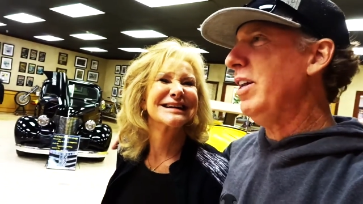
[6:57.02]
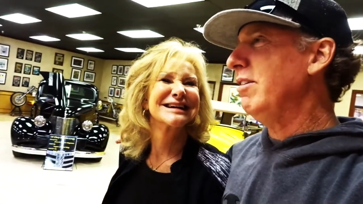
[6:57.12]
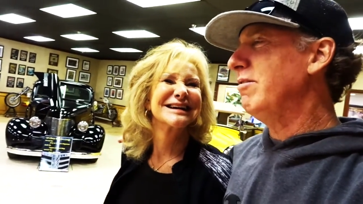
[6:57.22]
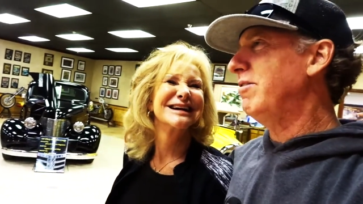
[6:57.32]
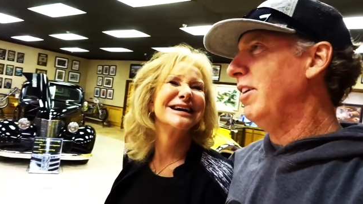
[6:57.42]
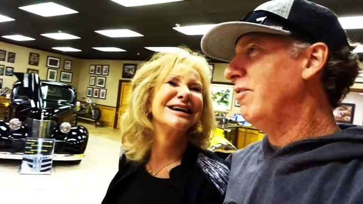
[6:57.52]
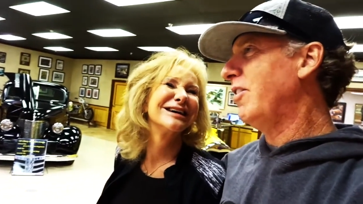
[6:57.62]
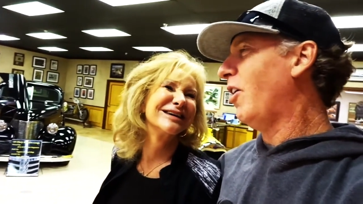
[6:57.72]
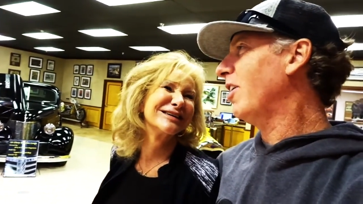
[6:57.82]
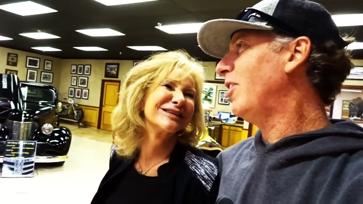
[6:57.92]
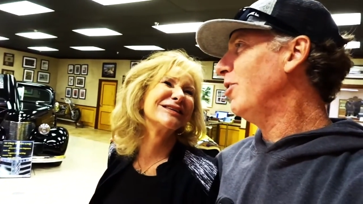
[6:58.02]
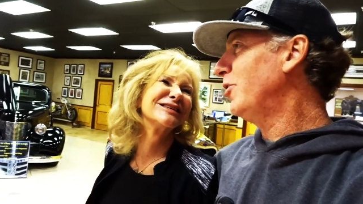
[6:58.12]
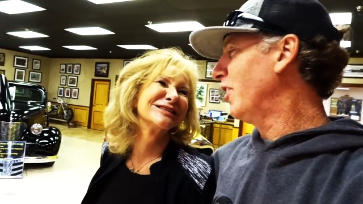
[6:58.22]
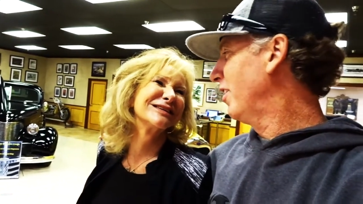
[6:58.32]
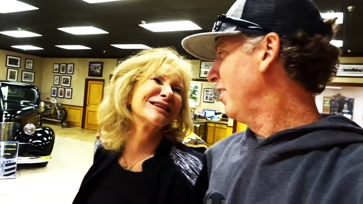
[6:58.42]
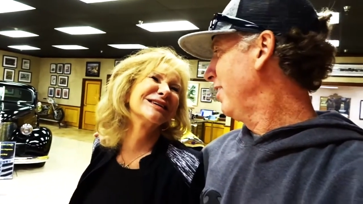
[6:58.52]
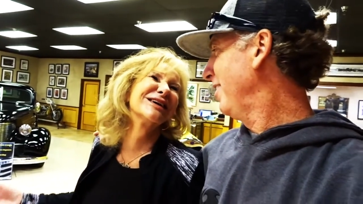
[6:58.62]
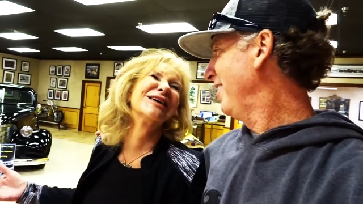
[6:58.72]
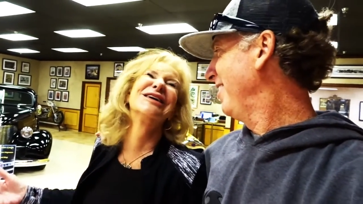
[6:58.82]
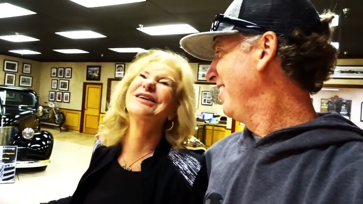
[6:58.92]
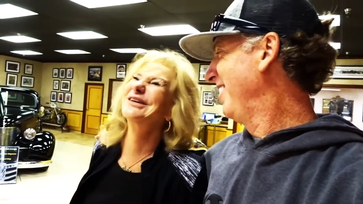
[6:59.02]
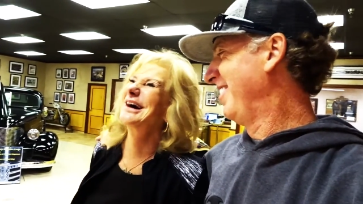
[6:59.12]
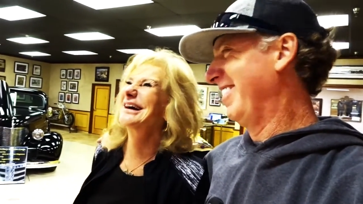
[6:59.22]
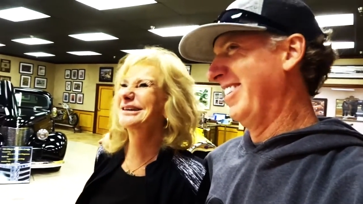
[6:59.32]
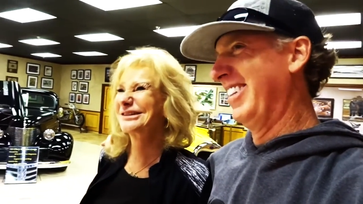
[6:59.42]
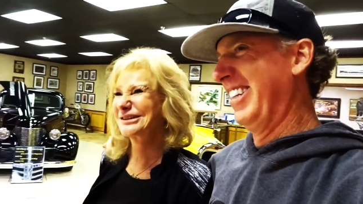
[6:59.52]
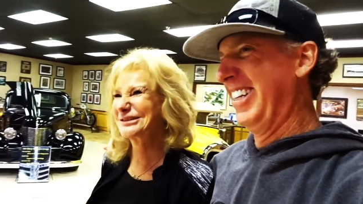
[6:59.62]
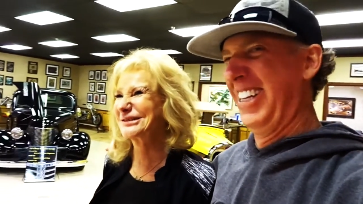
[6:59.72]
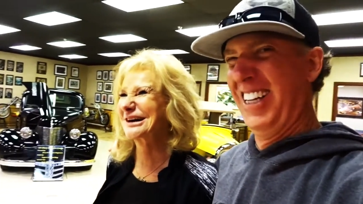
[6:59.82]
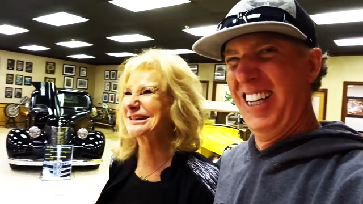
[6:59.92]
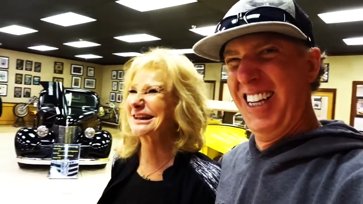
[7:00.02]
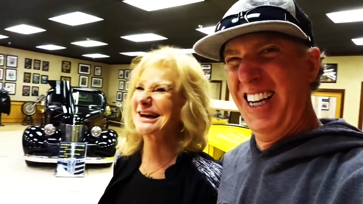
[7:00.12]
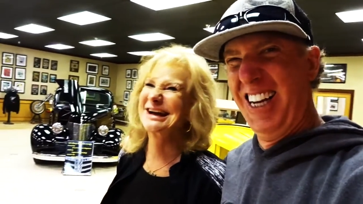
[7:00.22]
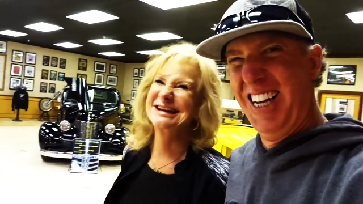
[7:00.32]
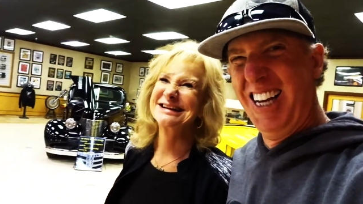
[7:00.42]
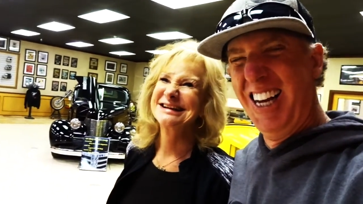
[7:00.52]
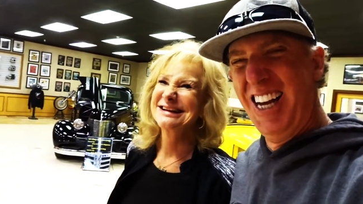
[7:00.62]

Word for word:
Speaker 1: Of car culture.
Speaker 2: Well, I don't know about that.